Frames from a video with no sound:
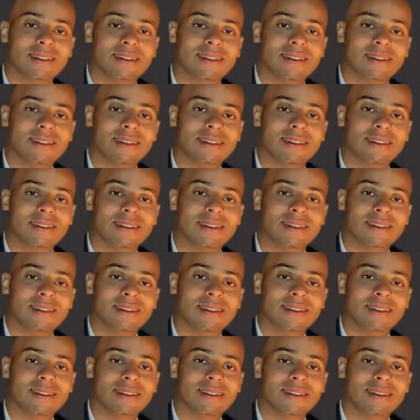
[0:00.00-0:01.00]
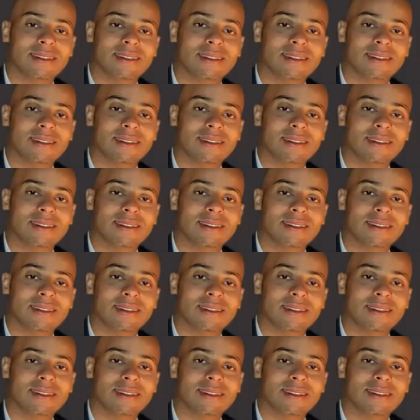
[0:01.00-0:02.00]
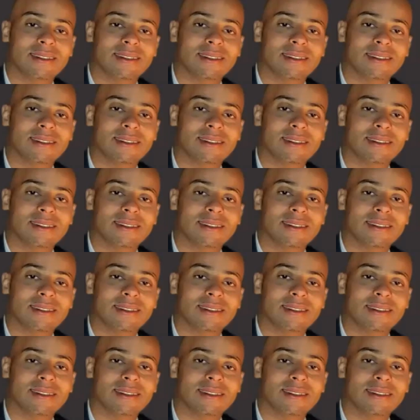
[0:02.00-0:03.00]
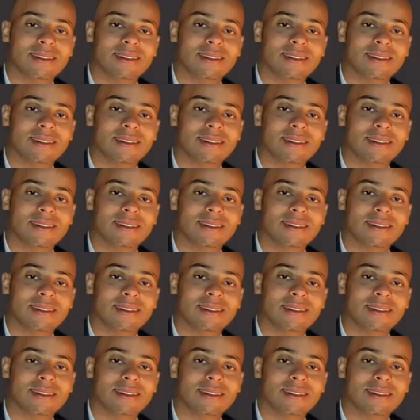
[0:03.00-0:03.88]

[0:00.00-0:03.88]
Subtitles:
[no speech]